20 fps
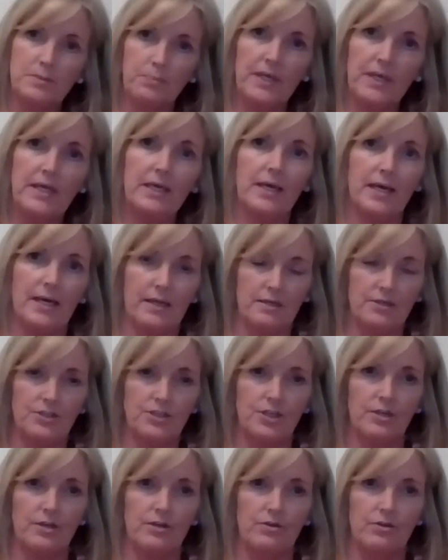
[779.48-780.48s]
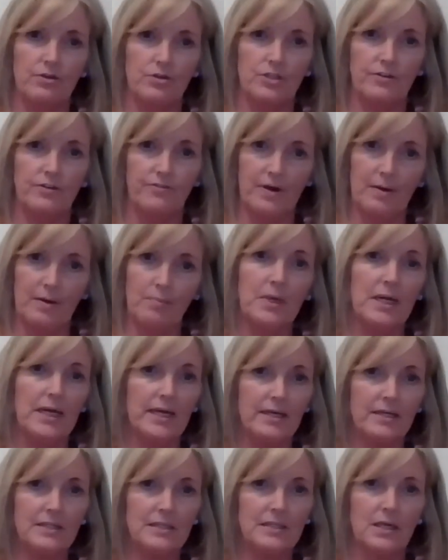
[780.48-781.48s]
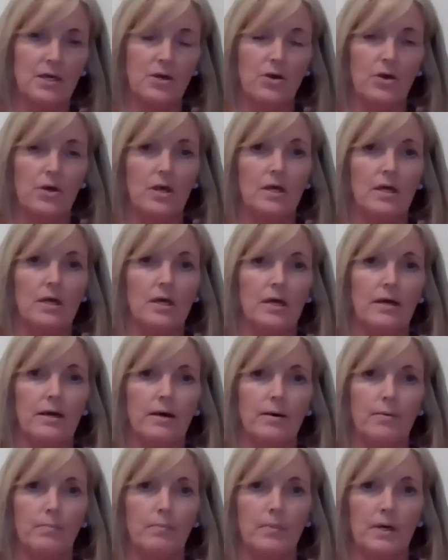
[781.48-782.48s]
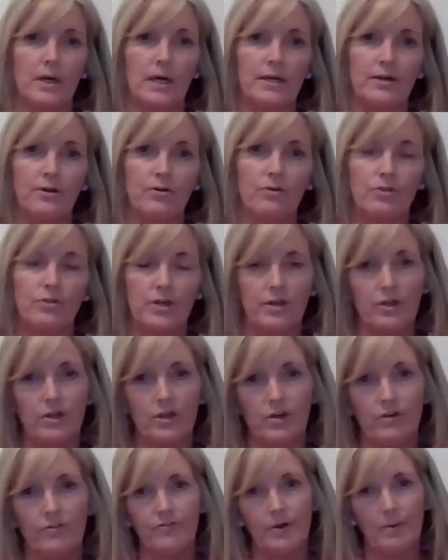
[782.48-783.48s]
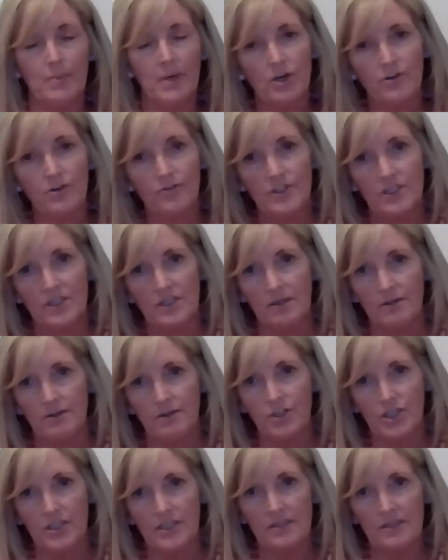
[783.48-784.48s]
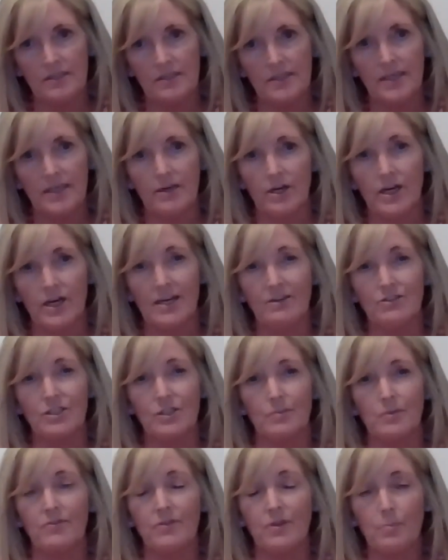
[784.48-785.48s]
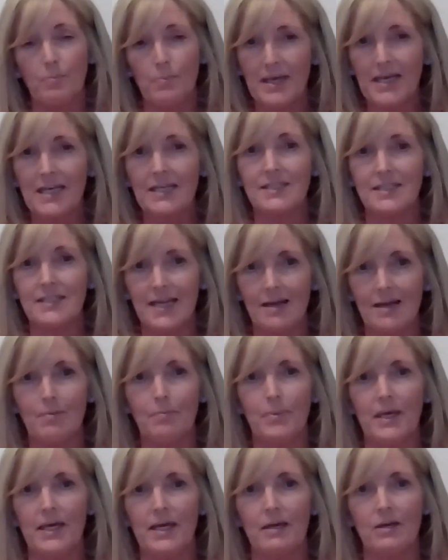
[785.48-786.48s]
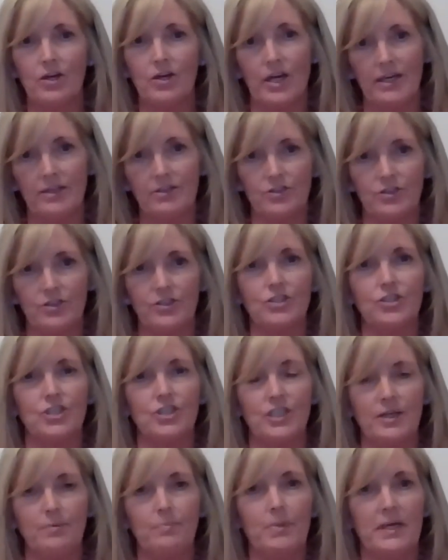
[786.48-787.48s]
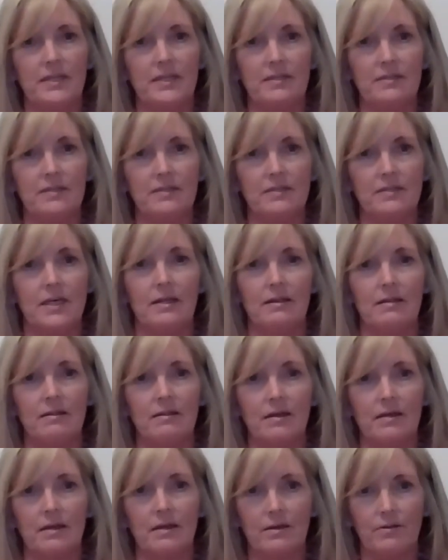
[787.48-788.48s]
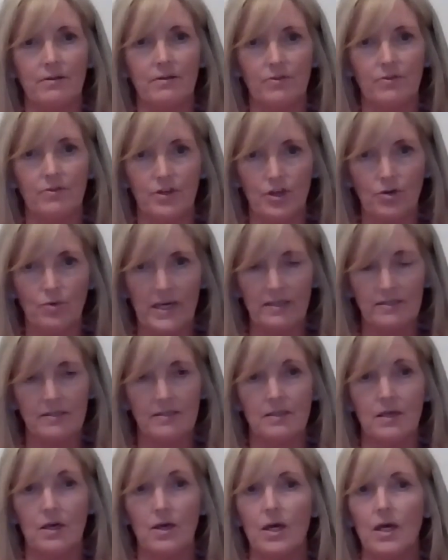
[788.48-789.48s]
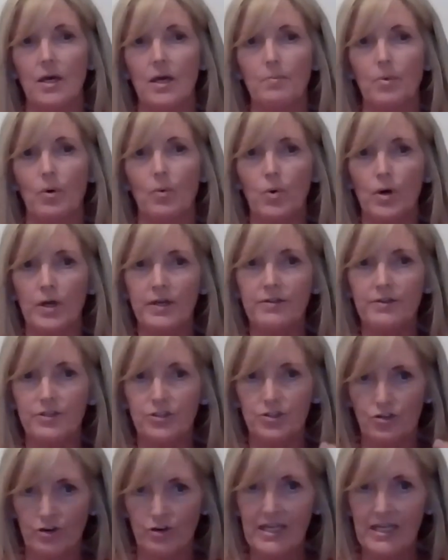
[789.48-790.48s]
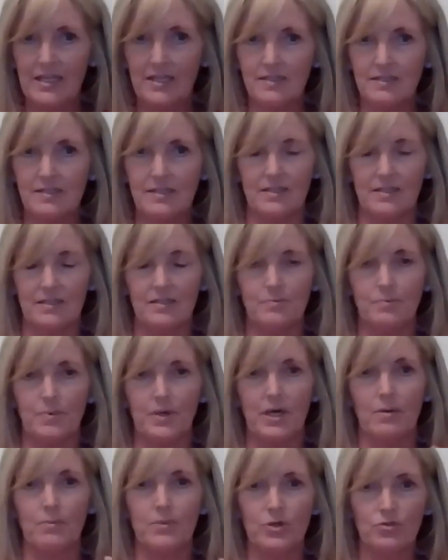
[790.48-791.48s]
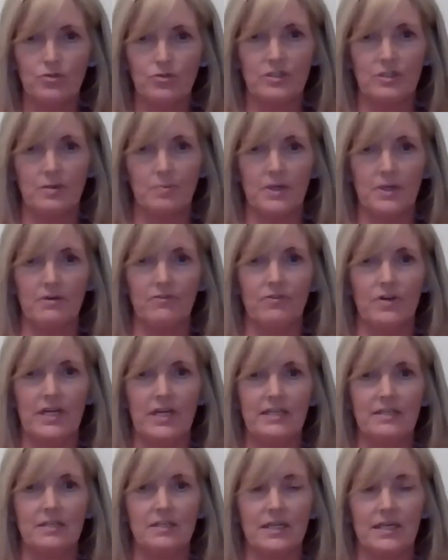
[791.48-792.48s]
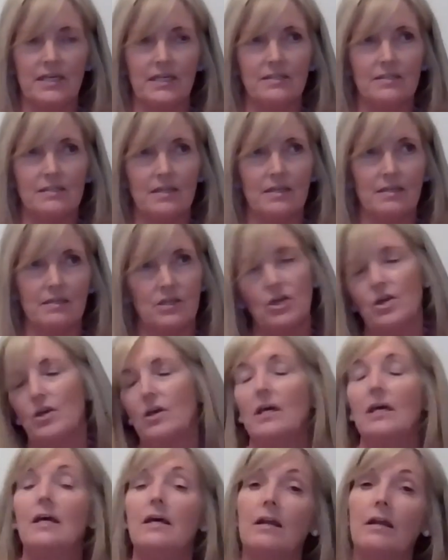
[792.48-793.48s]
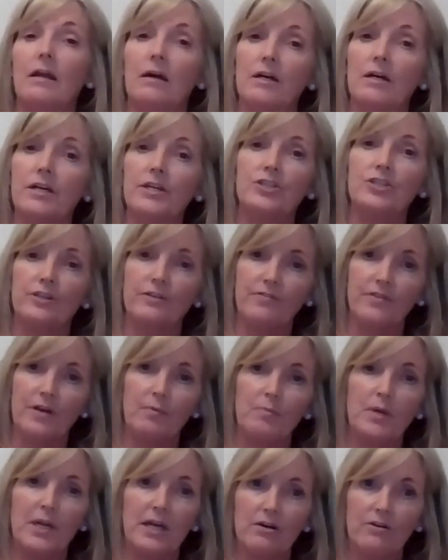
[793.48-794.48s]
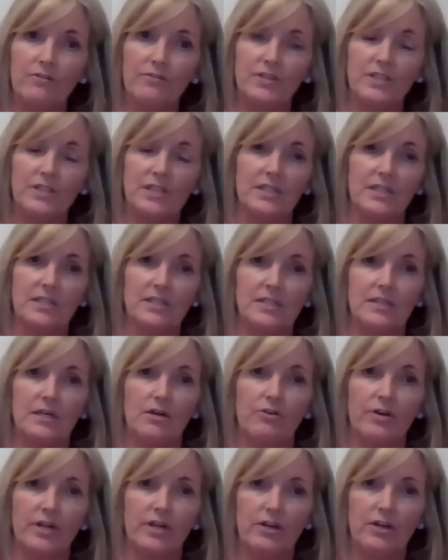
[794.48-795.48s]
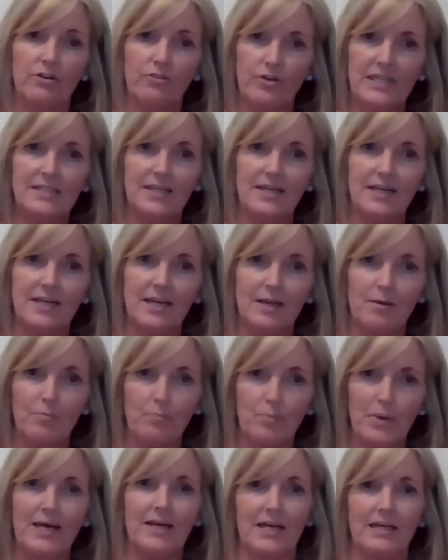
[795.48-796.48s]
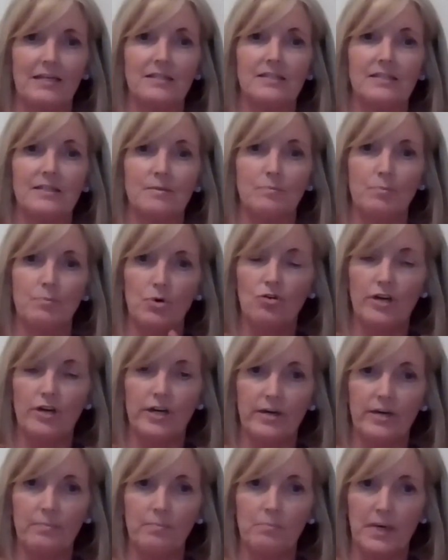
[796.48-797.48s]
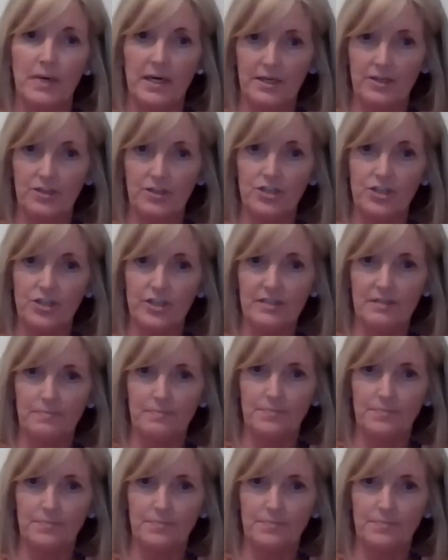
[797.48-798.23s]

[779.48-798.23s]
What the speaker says: speaking to families, I know that, family offices in the GCC are now some of the biggest LP allocators to GPs in the US. But one of the trends that has become noticeable of late is that larger family offices are increasingly backing smaller managers,